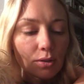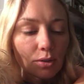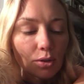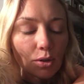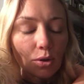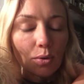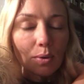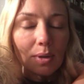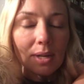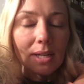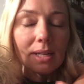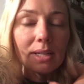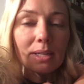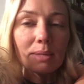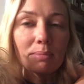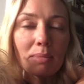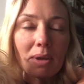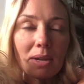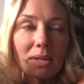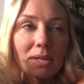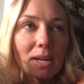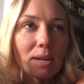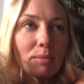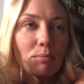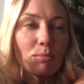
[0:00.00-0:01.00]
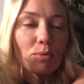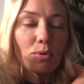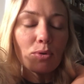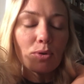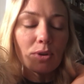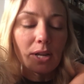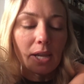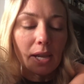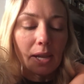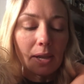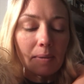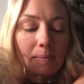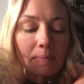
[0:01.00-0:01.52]
So it is Monday
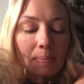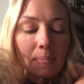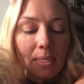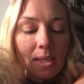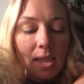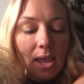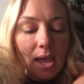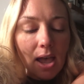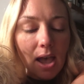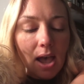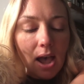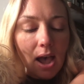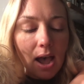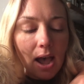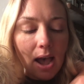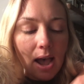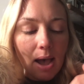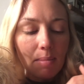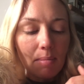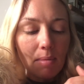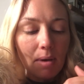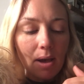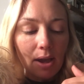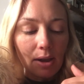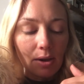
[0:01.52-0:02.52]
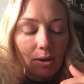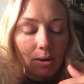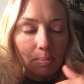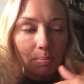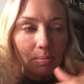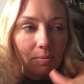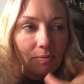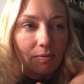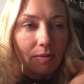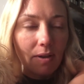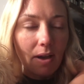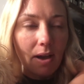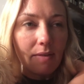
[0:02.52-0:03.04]
morning. Um, I got up
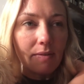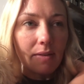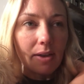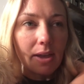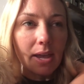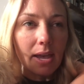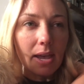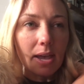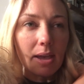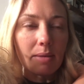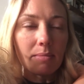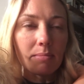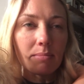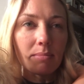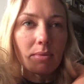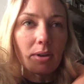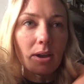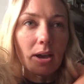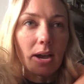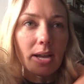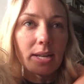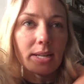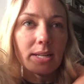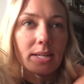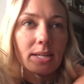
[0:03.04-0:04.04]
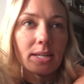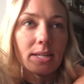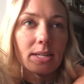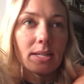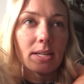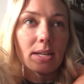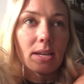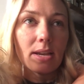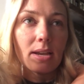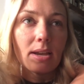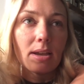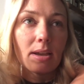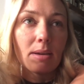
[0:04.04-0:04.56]
at 5 a.m. I
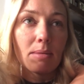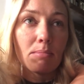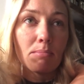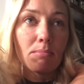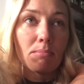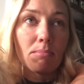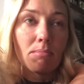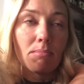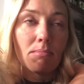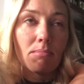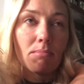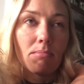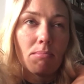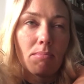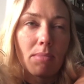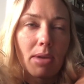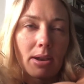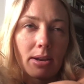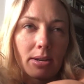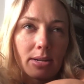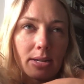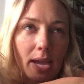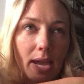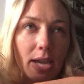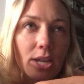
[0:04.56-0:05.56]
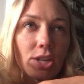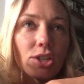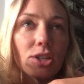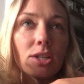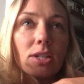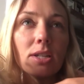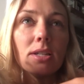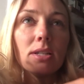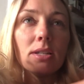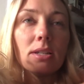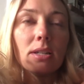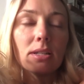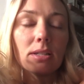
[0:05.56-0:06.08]
did a
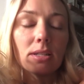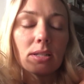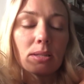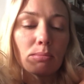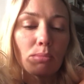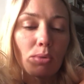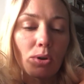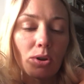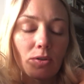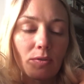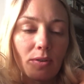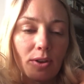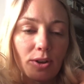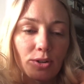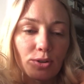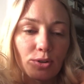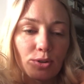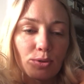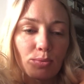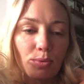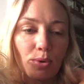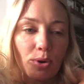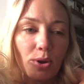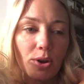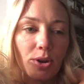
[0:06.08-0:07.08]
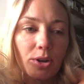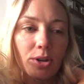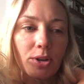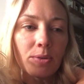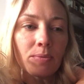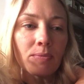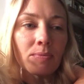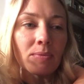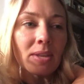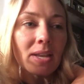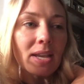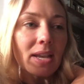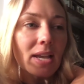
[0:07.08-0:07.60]
meditation and some motivational work.
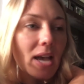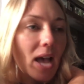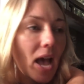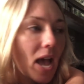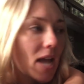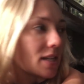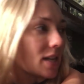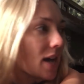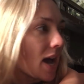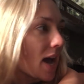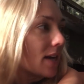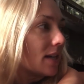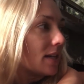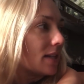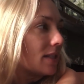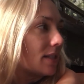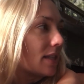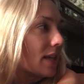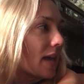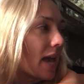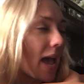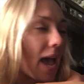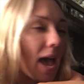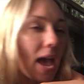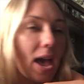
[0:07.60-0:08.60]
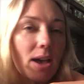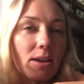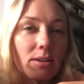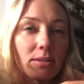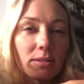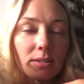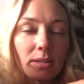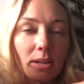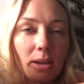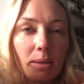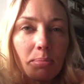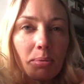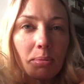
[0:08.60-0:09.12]
Tidied the
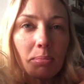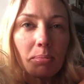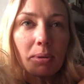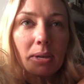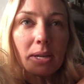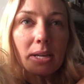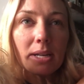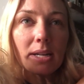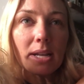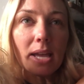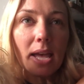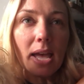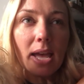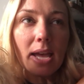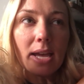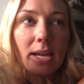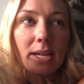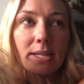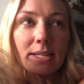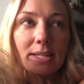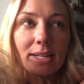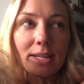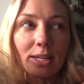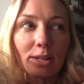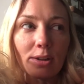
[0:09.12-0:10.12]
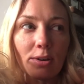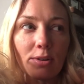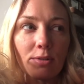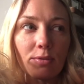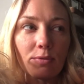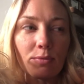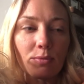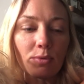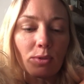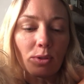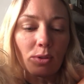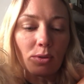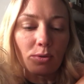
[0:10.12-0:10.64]
house up a bit and did a load
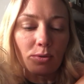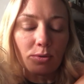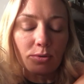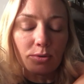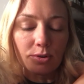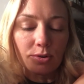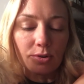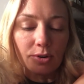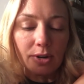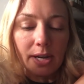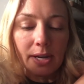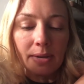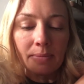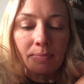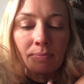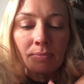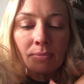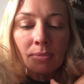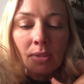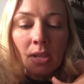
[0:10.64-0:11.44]
of laundry.